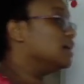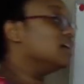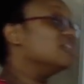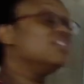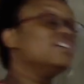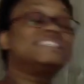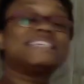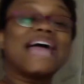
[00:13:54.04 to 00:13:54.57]

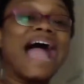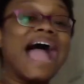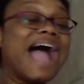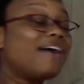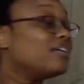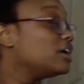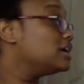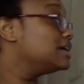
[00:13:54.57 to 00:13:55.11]
the
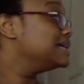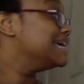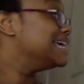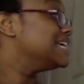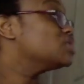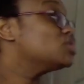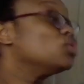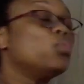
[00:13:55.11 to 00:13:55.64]
Sahara
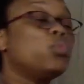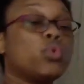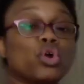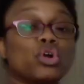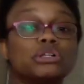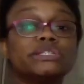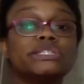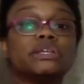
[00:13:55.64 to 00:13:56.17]
is the
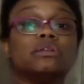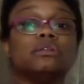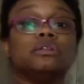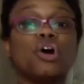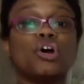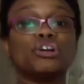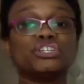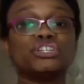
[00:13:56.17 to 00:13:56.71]
world's
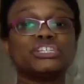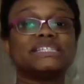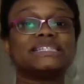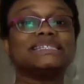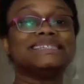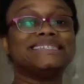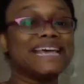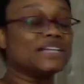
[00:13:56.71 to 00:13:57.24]
largest
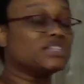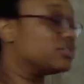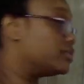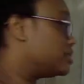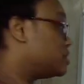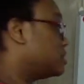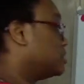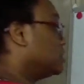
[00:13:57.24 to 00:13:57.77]

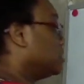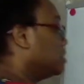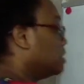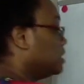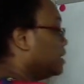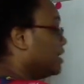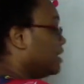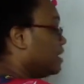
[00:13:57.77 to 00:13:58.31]
desert.
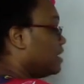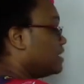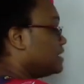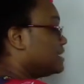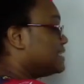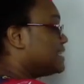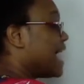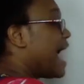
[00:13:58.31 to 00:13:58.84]

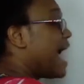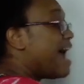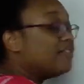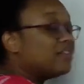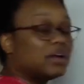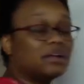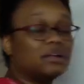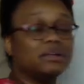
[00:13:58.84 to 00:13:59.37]

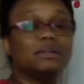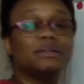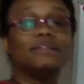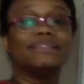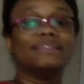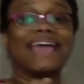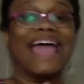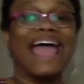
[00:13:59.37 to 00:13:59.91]
Sahara,
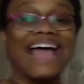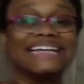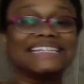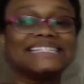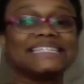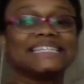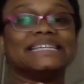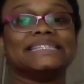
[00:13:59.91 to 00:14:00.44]
the
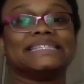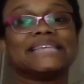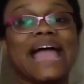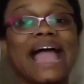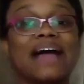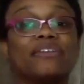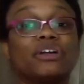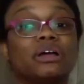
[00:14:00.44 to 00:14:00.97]
S in
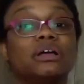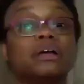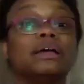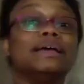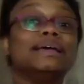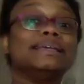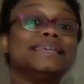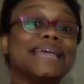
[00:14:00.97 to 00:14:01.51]
Sahara,
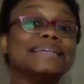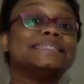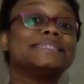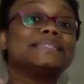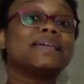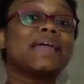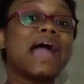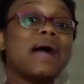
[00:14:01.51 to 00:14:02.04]
gets
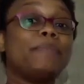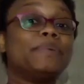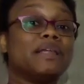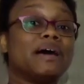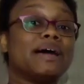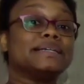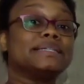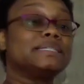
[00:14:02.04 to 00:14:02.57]

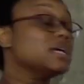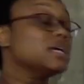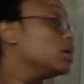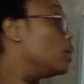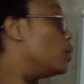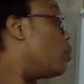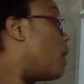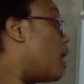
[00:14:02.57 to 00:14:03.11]
capitalized.
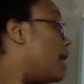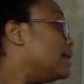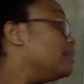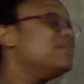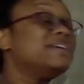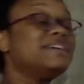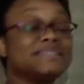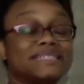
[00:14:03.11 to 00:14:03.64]
Why?
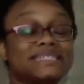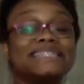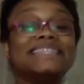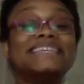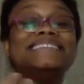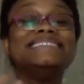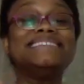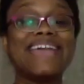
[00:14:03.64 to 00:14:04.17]
Because it's the
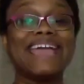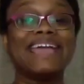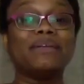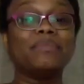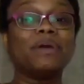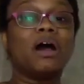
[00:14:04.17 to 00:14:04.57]
name